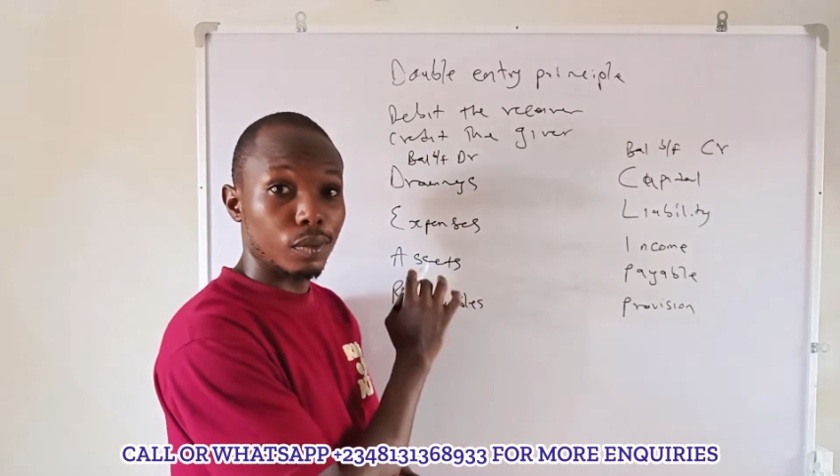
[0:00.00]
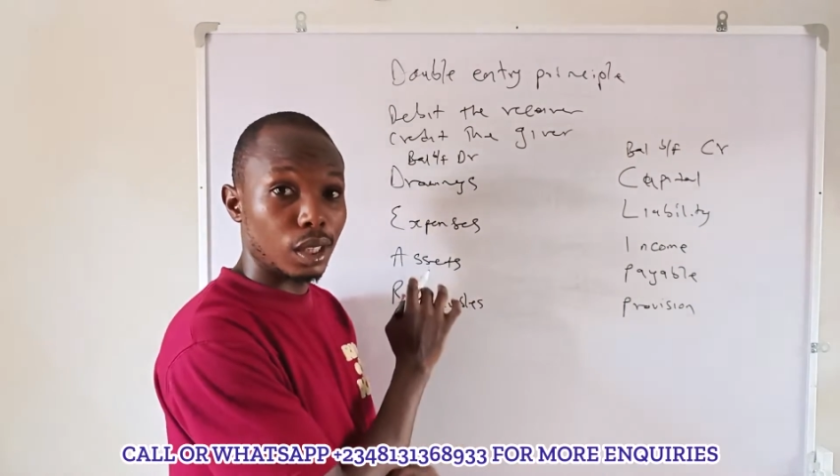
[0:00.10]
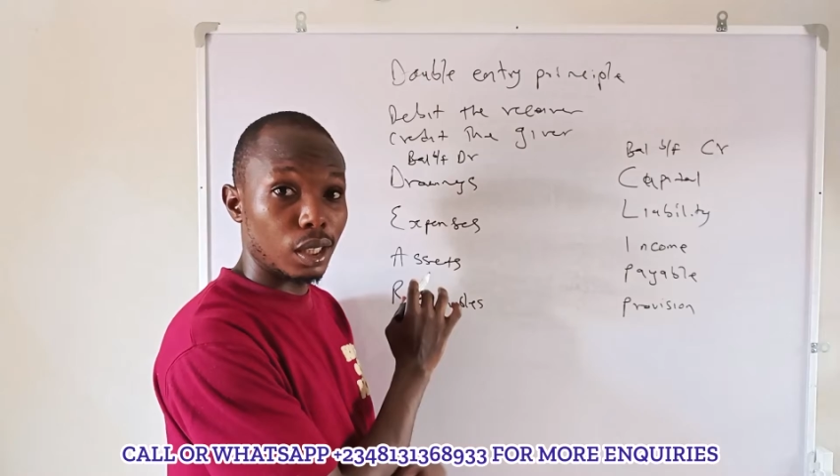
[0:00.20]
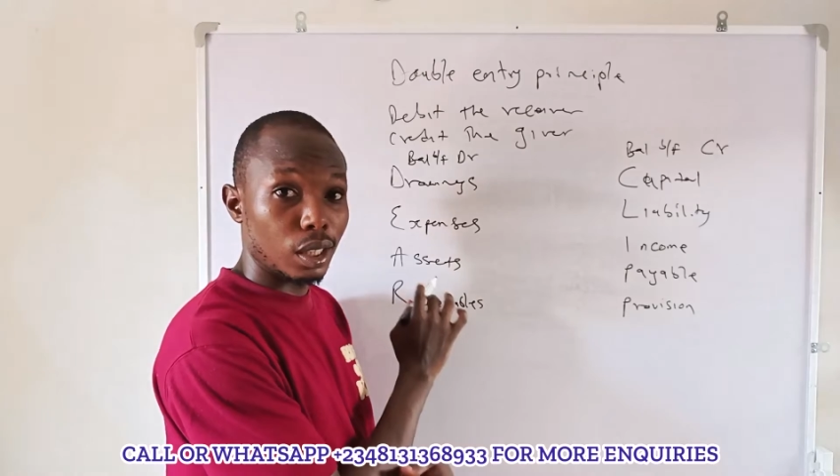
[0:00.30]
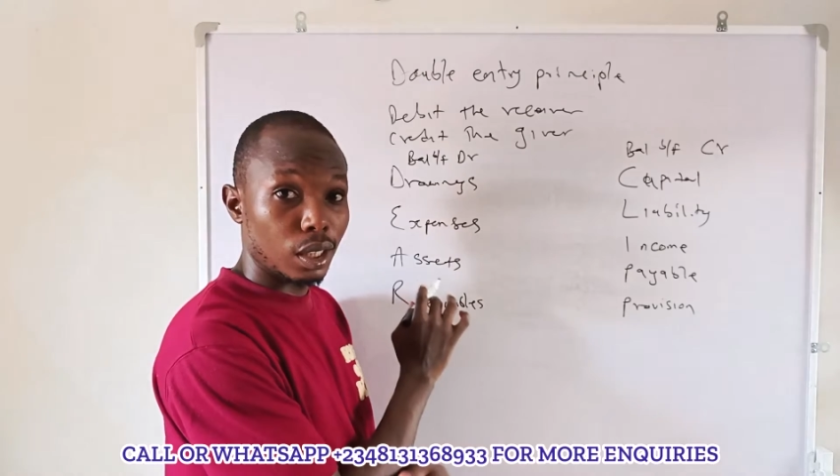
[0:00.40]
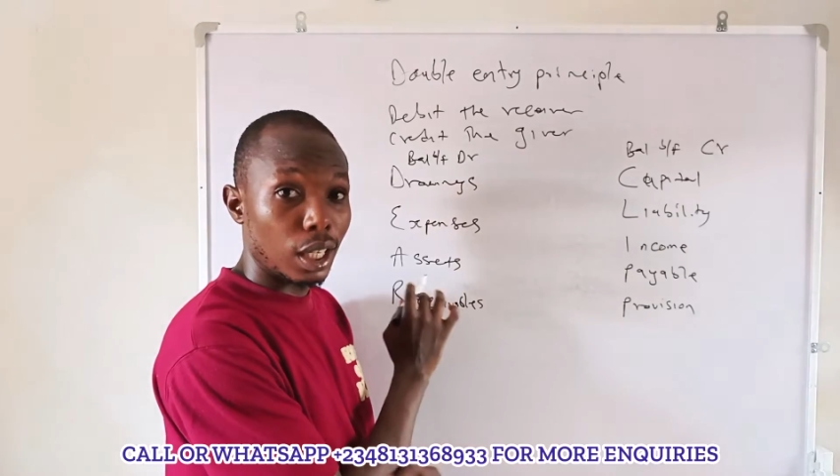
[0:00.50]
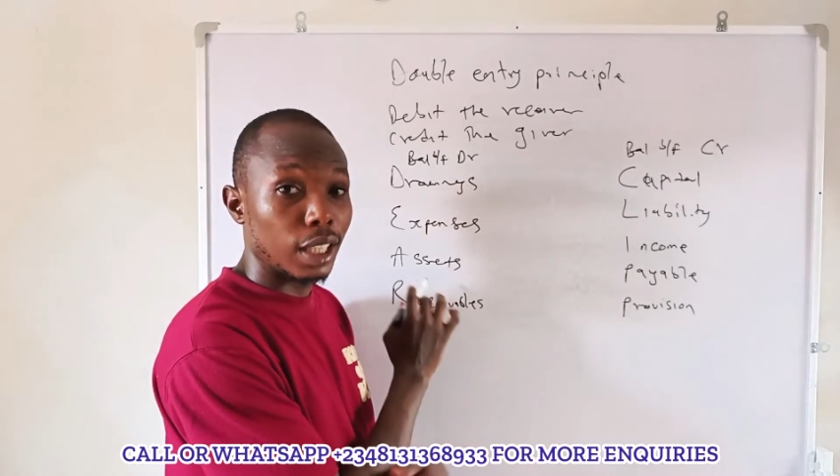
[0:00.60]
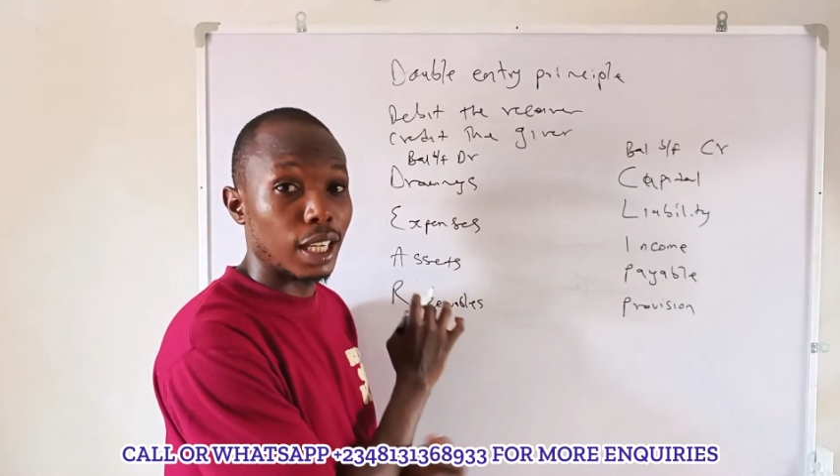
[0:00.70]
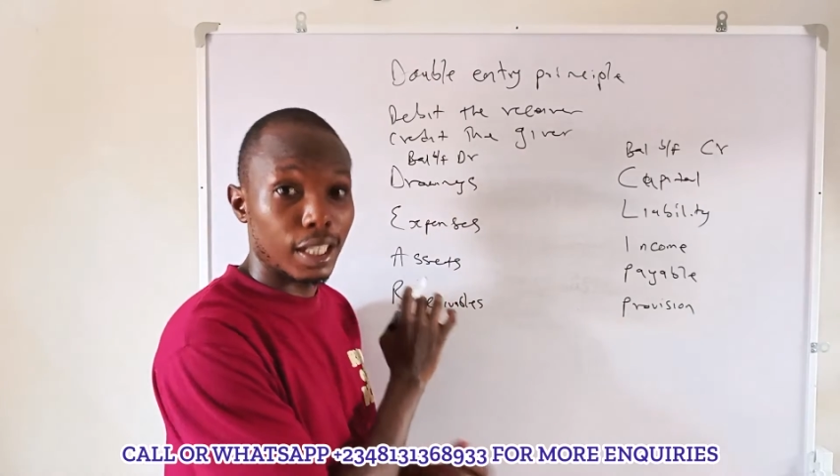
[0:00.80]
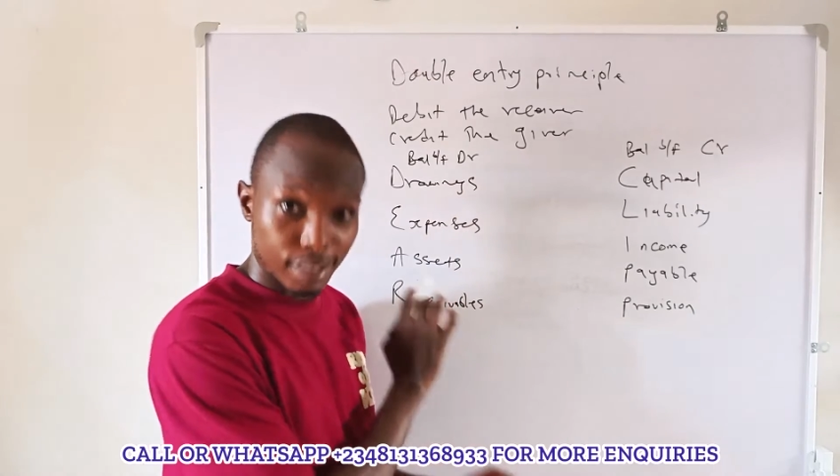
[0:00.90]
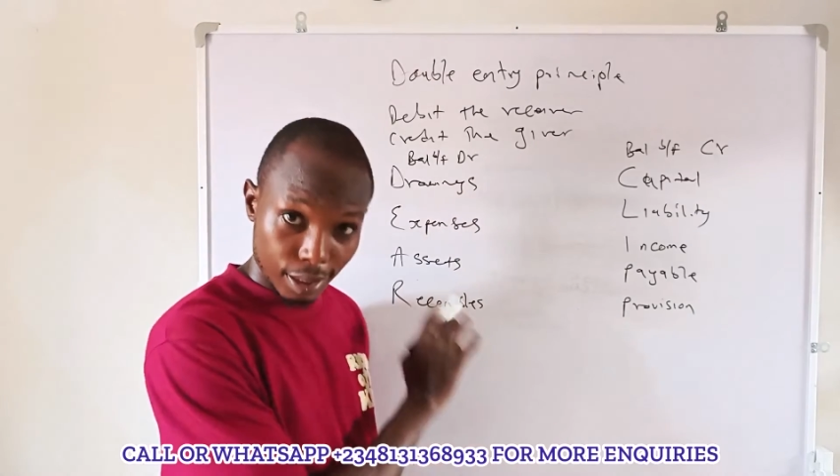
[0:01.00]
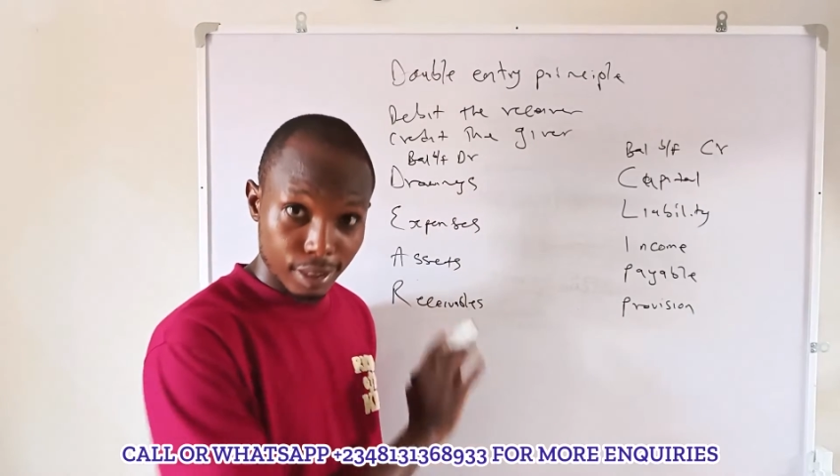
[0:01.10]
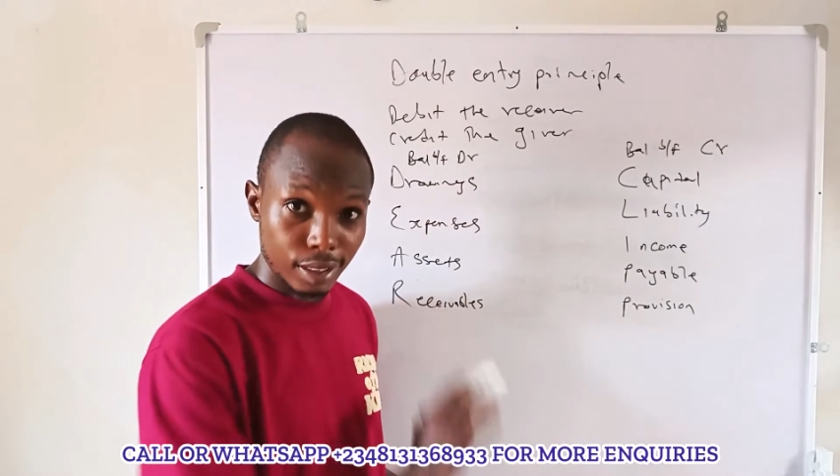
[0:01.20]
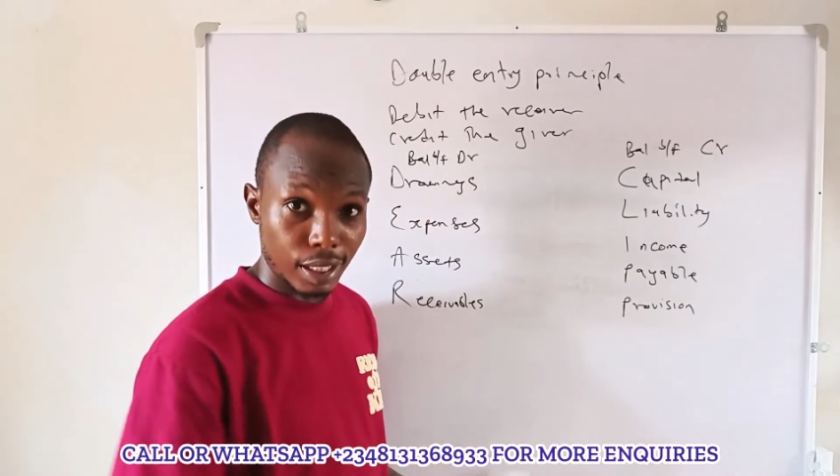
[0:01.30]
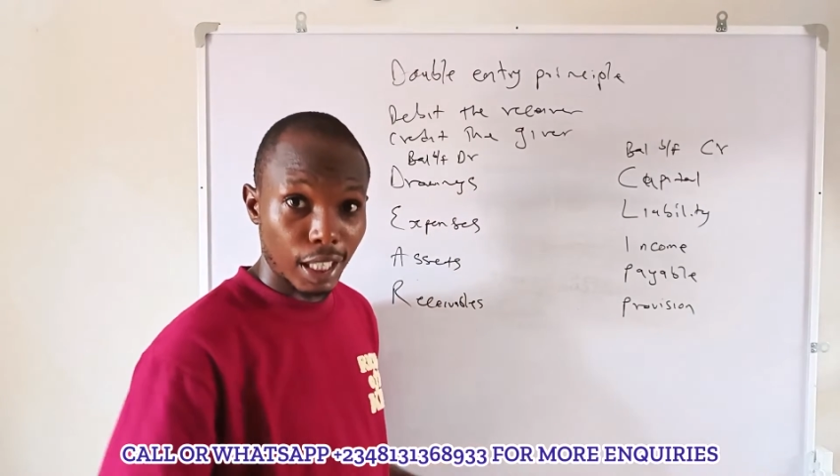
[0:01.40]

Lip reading: an asset.